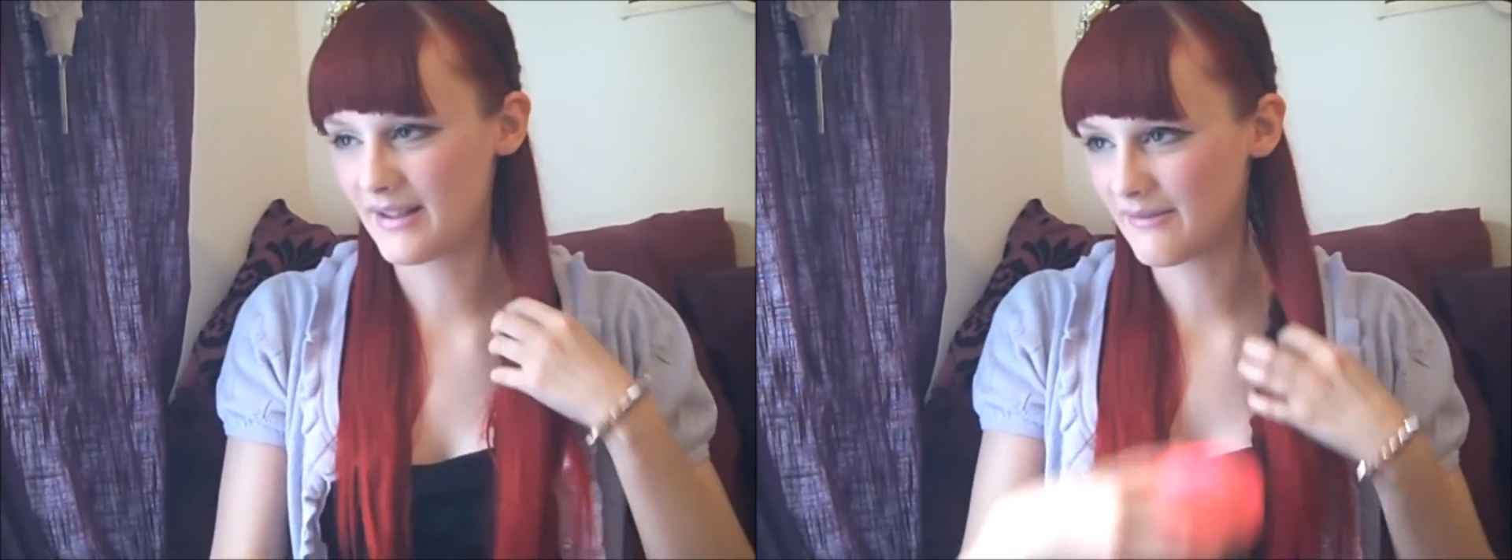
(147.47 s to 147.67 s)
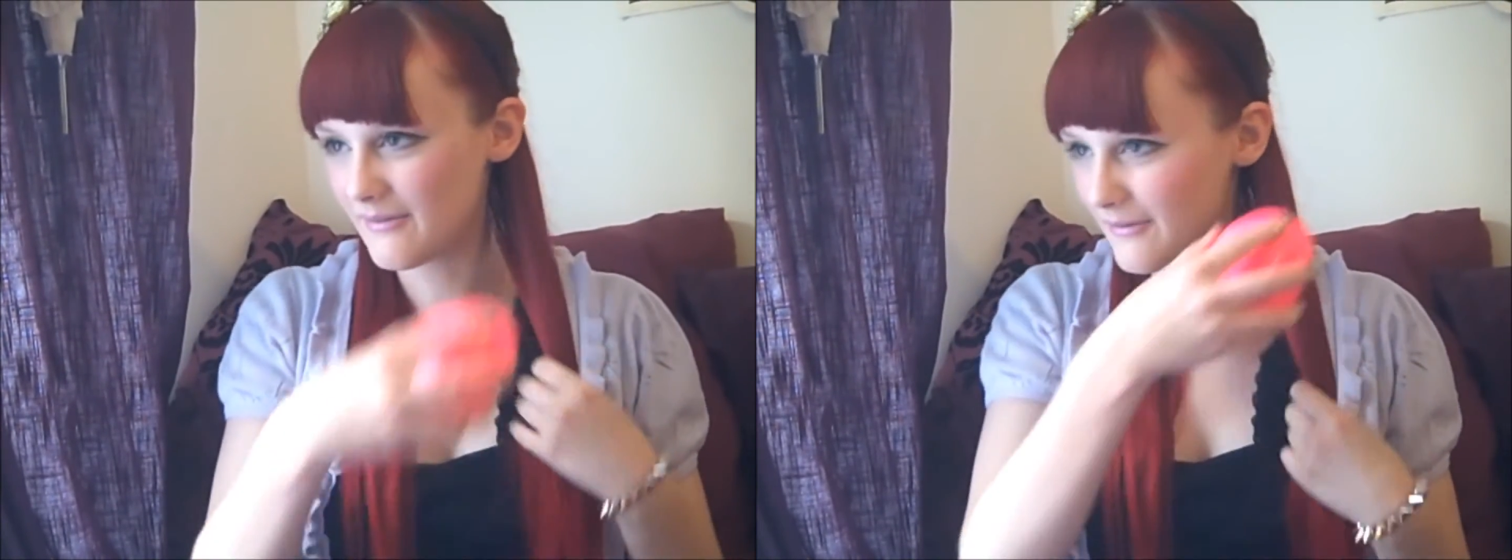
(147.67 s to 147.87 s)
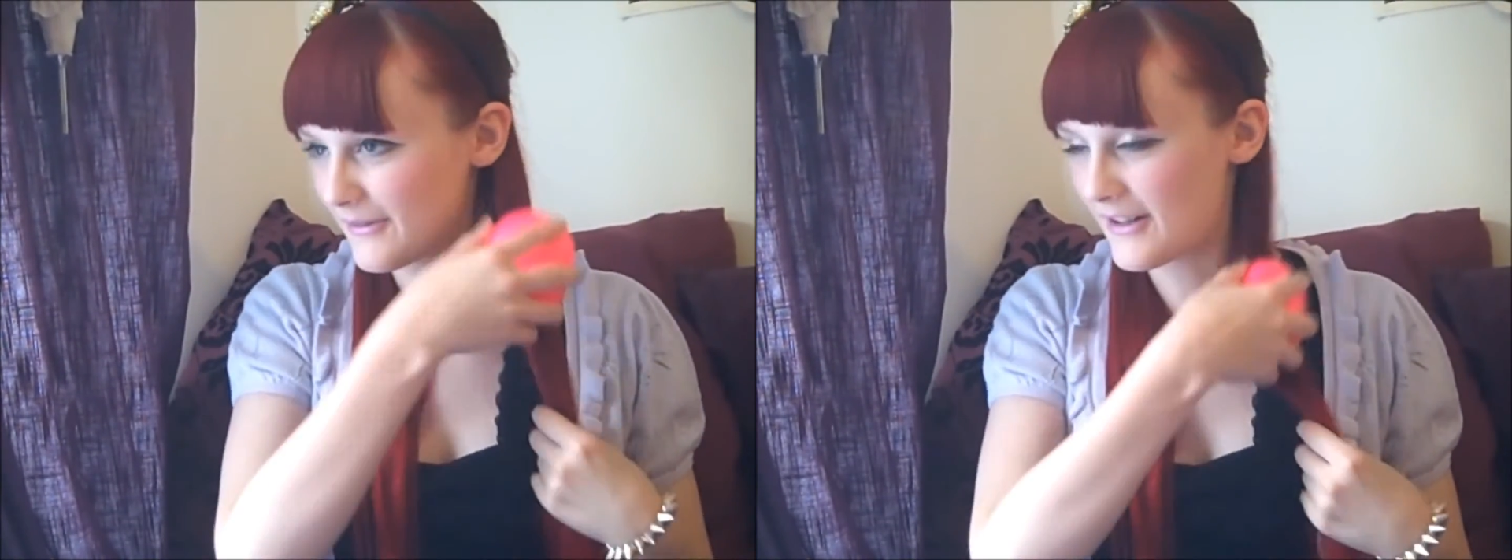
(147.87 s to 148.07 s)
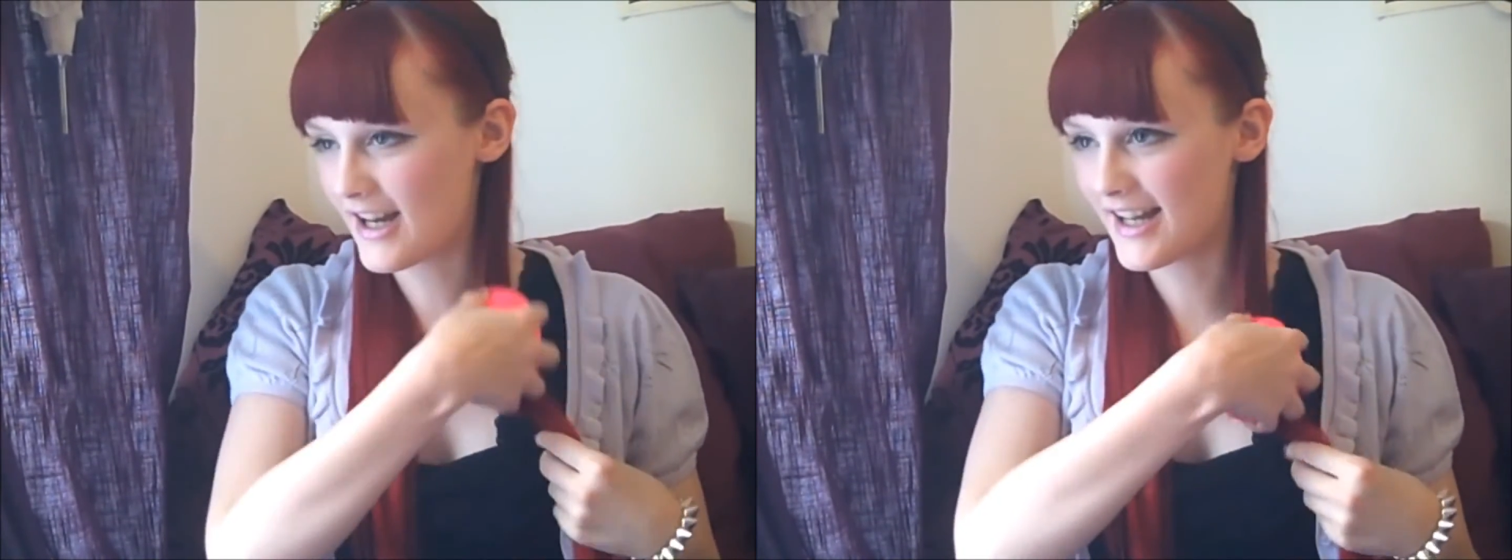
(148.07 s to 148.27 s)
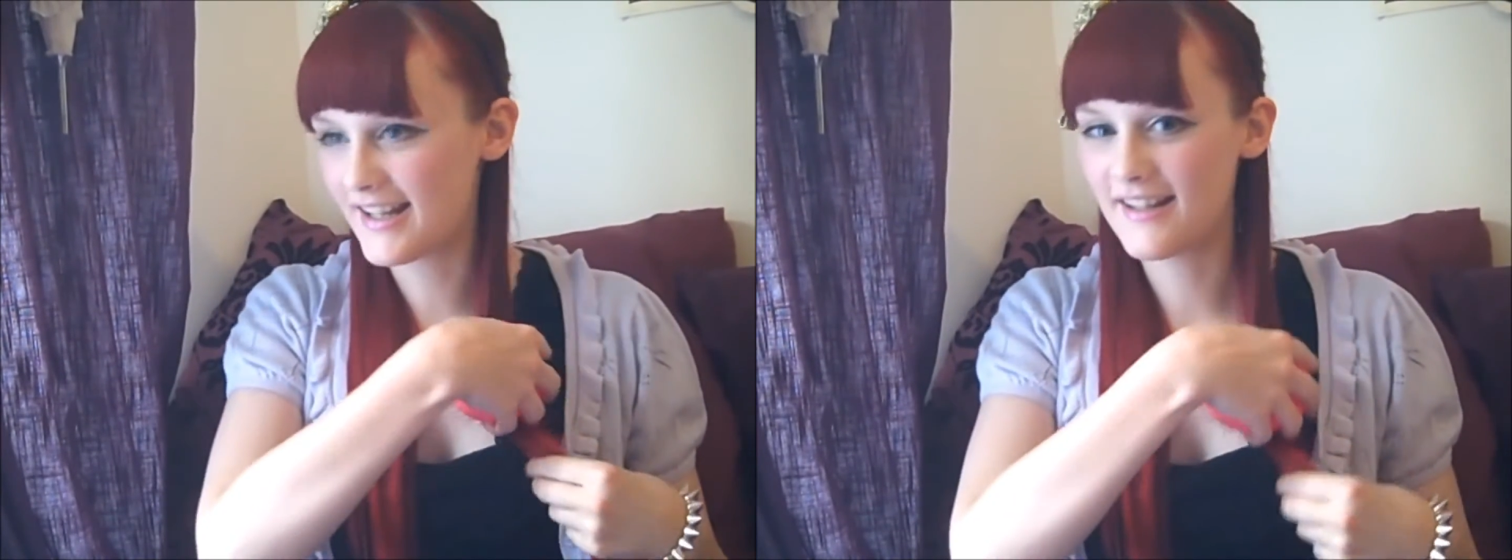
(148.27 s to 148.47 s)
been
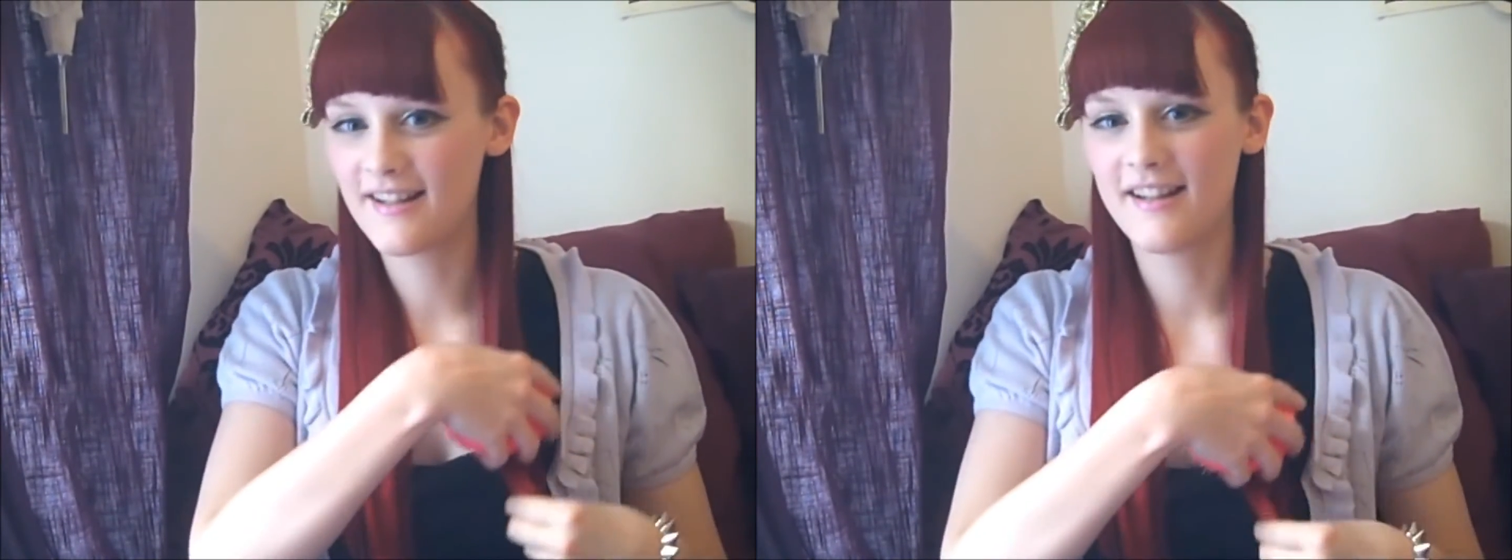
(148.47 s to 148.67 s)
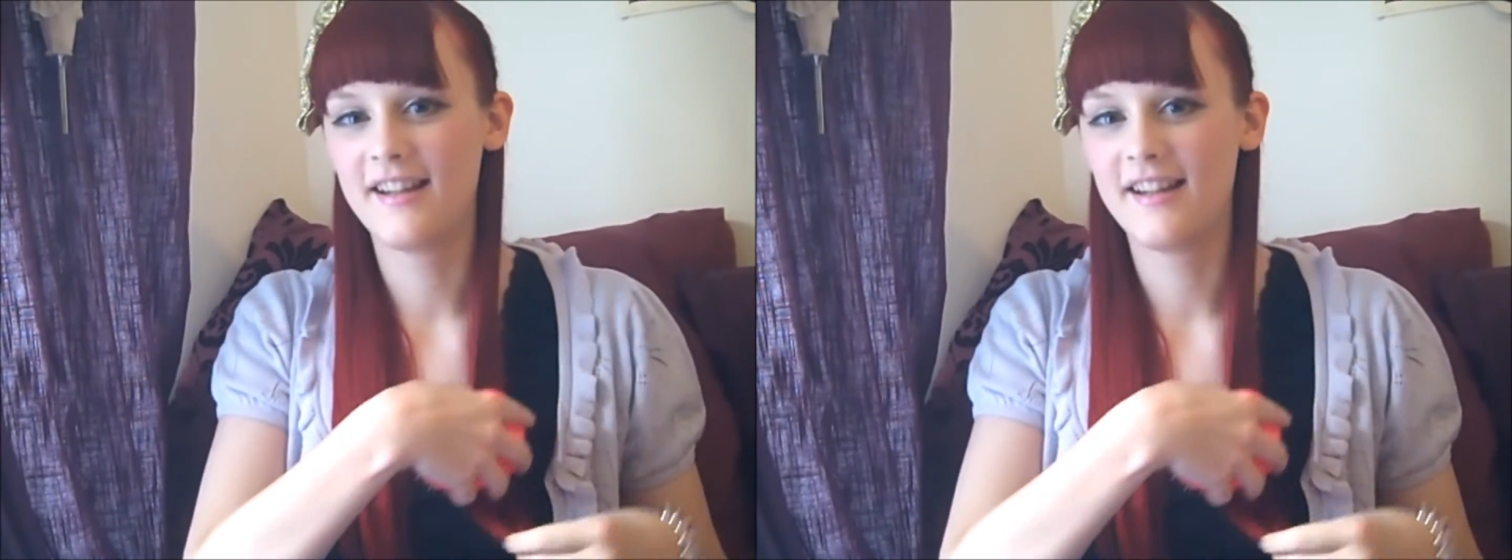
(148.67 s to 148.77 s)
fried,